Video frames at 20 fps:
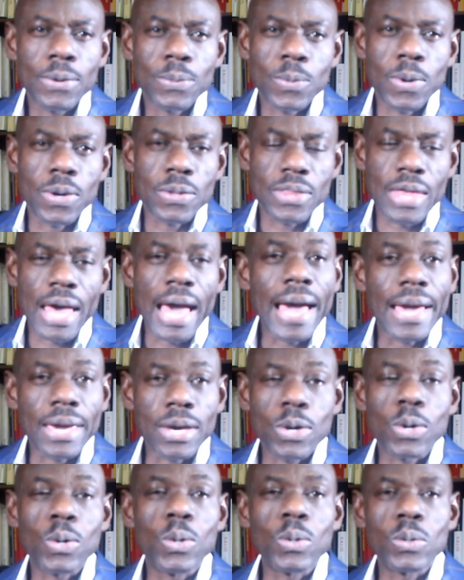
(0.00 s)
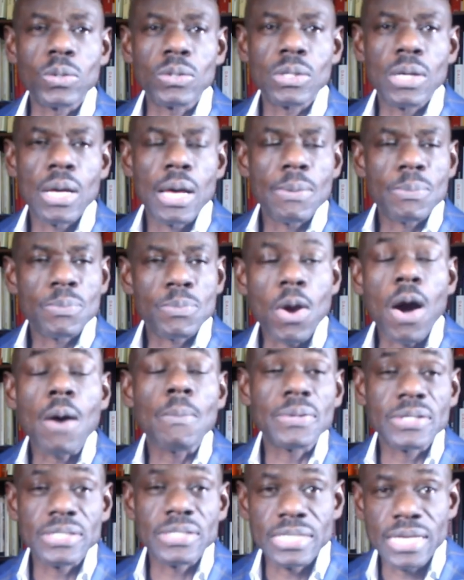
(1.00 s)
what I call
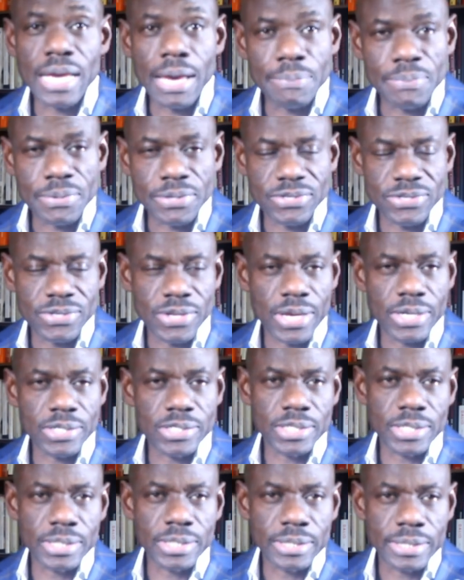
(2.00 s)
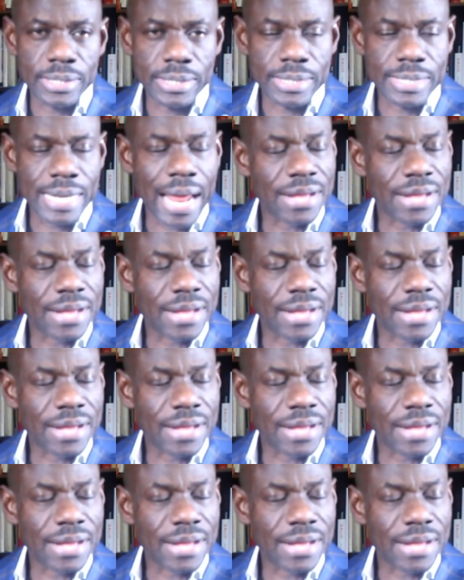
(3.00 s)
property appreciation.